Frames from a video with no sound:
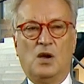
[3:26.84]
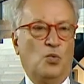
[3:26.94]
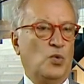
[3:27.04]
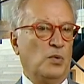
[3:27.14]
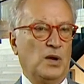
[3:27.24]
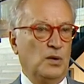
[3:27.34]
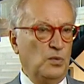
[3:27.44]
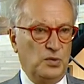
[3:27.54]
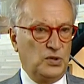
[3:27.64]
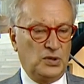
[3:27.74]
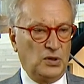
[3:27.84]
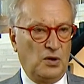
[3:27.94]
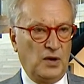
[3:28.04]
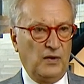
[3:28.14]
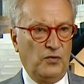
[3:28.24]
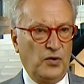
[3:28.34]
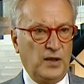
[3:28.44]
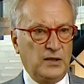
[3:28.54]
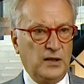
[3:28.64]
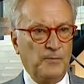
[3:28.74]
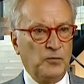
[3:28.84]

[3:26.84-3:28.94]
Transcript: we will lose our influence.